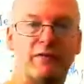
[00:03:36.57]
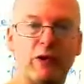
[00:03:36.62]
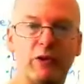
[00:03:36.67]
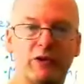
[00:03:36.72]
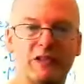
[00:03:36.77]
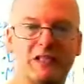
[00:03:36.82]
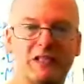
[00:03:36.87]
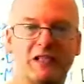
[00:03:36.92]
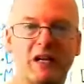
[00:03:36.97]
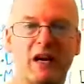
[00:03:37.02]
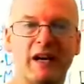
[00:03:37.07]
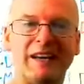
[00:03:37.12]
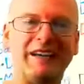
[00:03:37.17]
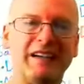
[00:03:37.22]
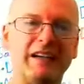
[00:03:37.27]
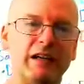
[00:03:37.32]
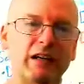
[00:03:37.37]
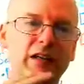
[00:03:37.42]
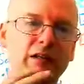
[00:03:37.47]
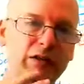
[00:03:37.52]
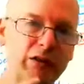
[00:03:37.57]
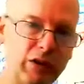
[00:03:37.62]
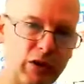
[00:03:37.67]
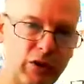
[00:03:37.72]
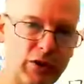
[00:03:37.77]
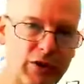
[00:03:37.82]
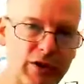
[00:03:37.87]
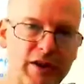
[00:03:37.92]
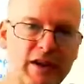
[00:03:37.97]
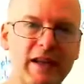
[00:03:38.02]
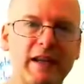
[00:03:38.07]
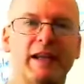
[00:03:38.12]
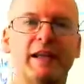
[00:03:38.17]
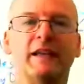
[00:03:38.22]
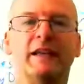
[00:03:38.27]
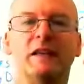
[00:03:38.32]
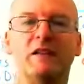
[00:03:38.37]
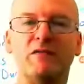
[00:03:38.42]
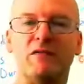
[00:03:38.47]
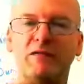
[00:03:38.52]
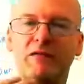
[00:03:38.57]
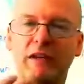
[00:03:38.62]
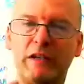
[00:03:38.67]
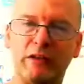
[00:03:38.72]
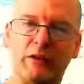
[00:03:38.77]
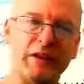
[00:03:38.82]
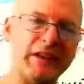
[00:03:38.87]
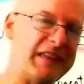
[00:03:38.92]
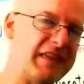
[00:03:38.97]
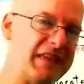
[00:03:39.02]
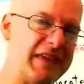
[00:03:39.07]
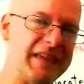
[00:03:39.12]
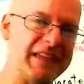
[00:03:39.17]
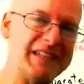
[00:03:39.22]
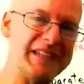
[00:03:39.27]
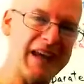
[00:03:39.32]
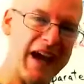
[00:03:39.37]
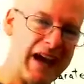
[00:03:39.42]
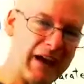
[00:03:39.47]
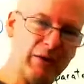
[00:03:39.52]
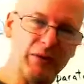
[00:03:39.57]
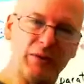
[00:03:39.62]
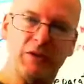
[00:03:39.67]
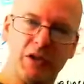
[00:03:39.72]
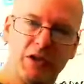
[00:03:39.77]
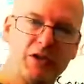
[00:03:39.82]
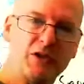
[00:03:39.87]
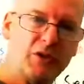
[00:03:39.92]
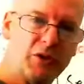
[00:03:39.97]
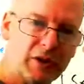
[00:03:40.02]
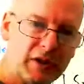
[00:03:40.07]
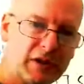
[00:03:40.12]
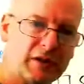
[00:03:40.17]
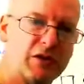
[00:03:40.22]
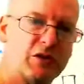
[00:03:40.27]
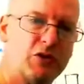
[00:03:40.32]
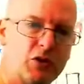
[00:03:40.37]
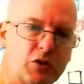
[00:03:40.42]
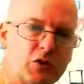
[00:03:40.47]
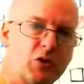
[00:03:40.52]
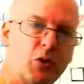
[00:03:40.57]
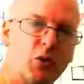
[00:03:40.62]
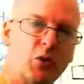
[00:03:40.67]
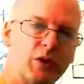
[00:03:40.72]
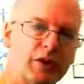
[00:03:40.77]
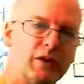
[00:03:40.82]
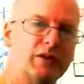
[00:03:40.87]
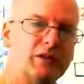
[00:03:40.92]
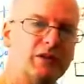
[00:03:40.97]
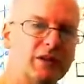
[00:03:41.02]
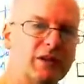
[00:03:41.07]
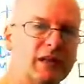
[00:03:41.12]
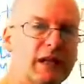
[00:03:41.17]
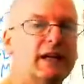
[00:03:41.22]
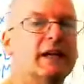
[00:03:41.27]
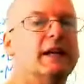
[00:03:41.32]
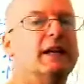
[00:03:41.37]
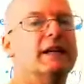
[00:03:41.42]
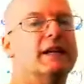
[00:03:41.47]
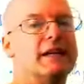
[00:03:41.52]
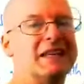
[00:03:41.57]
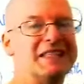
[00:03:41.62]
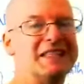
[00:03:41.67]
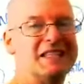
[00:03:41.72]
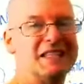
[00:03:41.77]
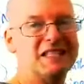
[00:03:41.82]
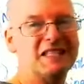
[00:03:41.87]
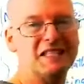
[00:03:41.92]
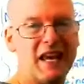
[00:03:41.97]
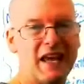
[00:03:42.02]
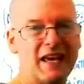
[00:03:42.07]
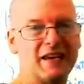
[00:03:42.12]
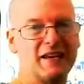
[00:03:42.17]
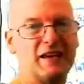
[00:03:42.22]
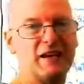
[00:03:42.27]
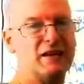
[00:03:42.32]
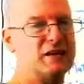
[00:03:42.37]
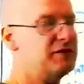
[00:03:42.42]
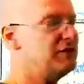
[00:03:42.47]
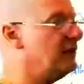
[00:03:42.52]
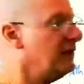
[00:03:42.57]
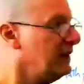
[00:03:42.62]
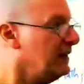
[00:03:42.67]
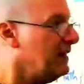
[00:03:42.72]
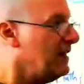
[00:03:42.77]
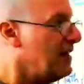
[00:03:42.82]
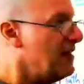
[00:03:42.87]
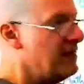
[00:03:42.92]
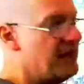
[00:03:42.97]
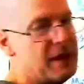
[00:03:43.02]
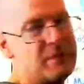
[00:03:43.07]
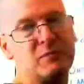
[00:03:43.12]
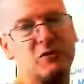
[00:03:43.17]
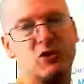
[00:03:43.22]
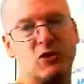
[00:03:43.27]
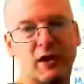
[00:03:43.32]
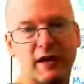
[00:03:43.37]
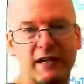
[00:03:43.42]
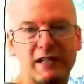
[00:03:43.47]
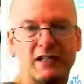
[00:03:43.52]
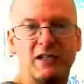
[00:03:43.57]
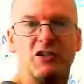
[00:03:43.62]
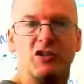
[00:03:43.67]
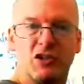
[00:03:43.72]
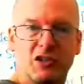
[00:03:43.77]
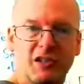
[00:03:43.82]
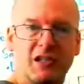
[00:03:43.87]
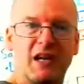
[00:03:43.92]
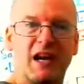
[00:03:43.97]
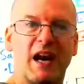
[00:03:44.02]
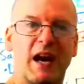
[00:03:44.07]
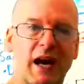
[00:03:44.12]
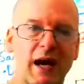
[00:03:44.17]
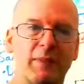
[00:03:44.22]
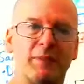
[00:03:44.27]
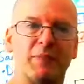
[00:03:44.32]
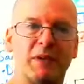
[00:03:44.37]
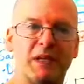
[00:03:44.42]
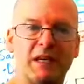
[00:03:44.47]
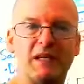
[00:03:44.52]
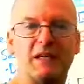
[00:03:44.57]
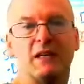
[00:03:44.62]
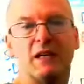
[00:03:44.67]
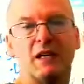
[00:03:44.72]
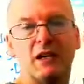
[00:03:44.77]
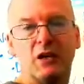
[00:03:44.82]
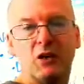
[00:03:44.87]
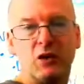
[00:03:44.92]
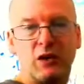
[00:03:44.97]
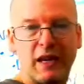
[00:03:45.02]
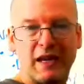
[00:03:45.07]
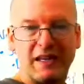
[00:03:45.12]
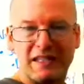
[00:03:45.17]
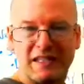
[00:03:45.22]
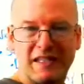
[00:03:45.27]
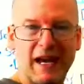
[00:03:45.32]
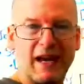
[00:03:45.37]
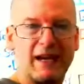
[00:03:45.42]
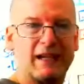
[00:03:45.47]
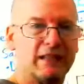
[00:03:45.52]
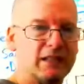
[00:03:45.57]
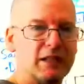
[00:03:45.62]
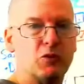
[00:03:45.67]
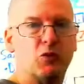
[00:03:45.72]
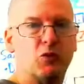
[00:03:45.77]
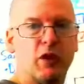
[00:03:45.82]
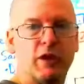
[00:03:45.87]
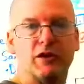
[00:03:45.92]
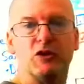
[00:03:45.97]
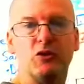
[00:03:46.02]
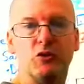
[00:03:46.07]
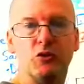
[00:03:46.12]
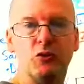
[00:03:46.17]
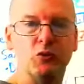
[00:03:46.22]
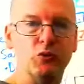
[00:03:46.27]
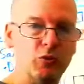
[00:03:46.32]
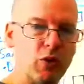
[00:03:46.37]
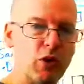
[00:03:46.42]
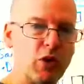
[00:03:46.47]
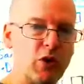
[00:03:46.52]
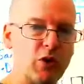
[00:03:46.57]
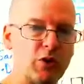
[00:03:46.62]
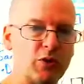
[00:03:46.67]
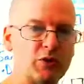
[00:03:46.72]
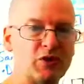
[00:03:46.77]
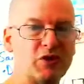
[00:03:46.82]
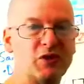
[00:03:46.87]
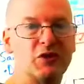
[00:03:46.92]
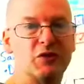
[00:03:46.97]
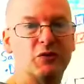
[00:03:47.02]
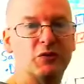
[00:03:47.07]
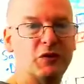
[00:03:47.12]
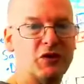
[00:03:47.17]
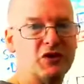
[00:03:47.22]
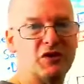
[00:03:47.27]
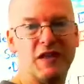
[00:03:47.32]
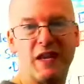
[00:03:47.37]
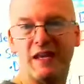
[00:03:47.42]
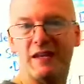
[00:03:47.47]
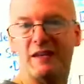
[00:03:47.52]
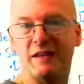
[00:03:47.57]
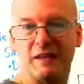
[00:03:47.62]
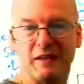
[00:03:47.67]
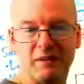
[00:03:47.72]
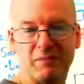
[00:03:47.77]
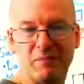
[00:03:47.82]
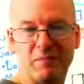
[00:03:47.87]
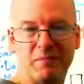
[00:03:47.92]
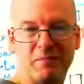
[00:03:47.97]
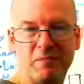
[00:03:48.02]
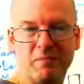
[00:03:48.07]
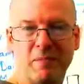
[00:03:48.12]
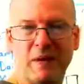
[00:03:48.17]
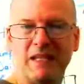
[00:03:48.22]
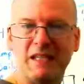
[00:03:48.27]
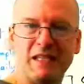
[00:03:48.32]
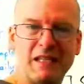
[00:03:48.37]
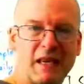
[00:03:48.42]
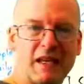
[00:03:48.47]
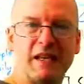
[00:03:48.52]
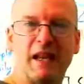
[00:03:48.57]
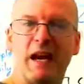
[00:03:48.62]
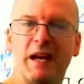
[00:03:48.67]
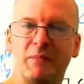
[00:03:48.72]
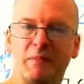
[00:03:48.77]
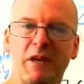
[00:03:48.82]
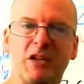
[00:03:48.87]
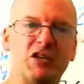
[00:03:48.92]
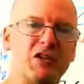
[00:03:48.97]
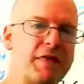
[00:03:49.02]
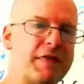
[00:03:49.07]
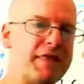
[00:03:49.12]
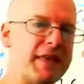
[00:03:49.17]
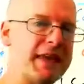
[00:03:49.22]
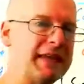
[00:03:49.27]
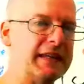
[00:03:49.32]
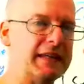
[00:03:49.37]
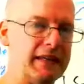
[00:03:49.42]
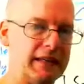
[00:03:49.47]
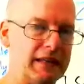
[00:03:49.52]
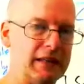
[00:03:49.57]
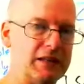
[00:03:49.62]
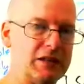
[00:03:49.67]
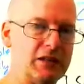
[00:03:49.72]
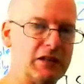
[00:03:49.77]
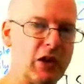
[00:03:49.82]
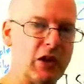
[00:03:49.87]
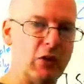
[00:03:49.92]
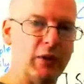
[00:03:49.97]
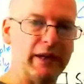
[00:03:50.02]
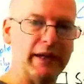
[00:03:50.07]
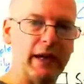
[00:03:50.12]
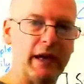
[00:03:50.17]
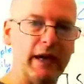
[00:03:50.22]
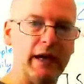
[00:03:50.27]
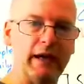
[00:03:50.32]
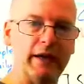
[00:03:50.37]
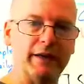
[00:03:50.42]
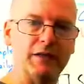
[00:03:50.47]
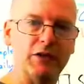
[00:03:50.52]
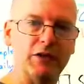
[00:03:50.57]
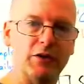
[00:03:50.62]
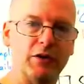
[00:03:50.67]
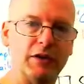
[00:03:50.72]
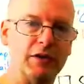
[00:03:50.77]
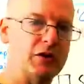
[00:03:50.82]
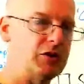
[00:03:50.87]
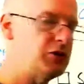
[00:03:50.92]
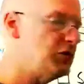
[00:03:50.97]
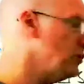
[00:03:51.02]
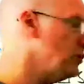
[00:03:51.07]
focused on learning and figuring things out during the tutorial instead of them trying to just copy exactly what you wrote, which then means that not much thinking is going on during the